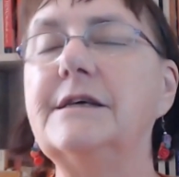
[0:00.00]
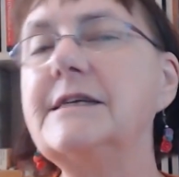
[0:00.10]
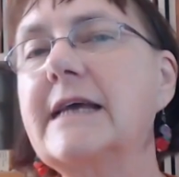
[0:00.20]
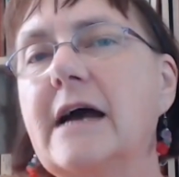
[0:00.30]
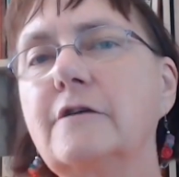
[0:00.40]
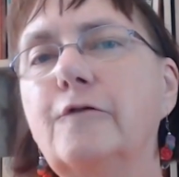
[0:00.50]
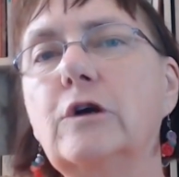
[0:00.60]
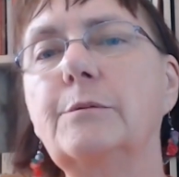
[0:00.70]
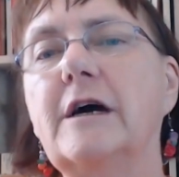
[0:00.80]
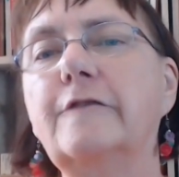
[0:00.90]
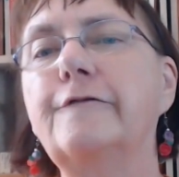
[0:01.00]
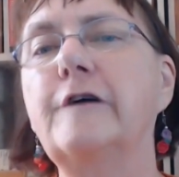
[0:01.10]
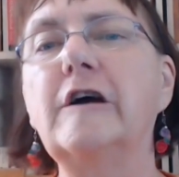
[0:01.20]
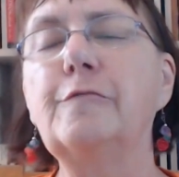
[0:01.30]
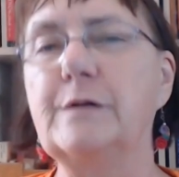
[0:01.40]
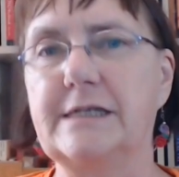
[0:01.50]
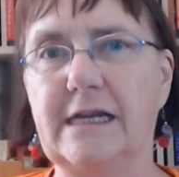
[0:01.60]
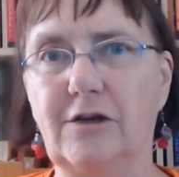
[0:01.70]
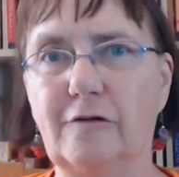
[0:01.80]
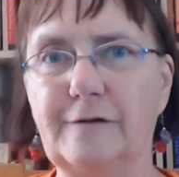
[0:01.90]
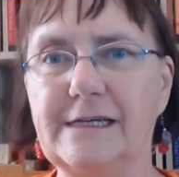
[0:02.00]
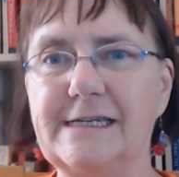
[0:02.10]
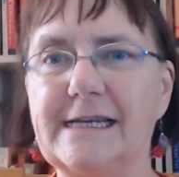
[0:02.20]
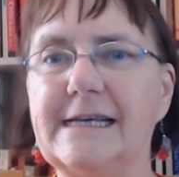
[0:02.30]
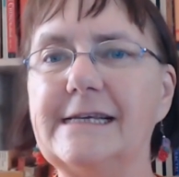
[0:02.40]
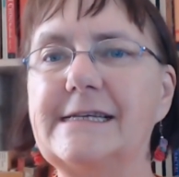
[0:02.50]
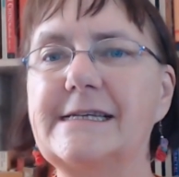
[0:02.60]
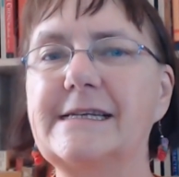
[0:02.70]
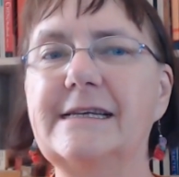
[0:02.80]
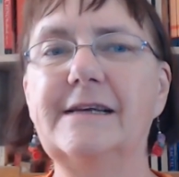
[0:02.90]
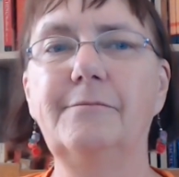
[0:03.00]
This accounts for about 5% of dis-ease.